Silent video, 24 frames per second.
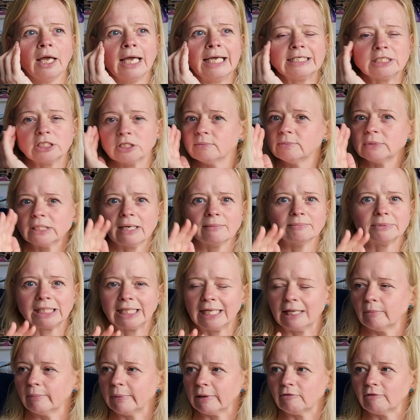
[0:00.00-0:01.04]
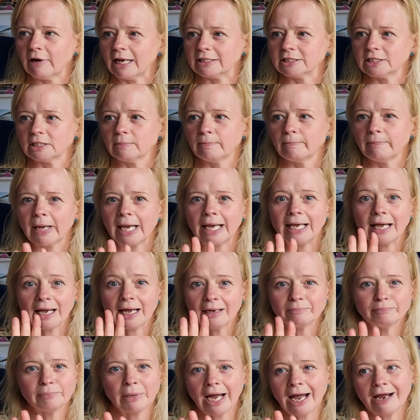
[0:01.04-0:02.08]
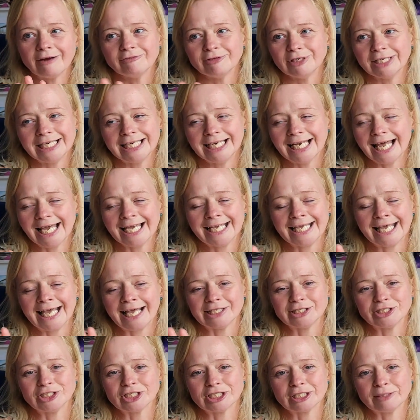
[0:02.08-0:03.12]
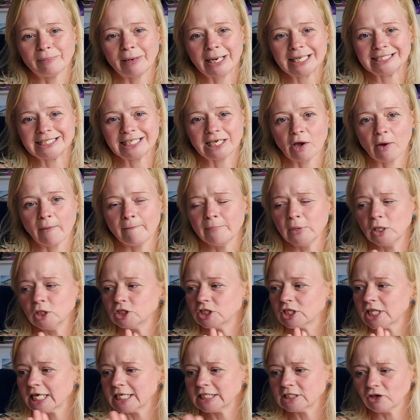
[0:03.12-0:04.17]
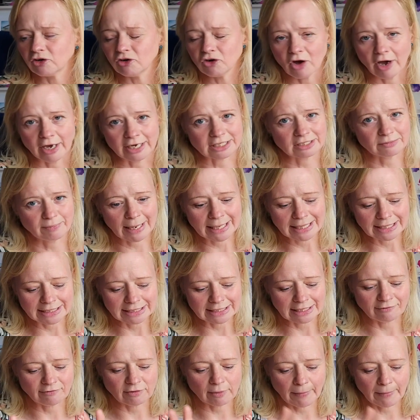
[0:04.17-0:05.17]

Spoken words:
It's sometimes a little bit random, but I really like it as just a place to go and mooch. Things are not expensive.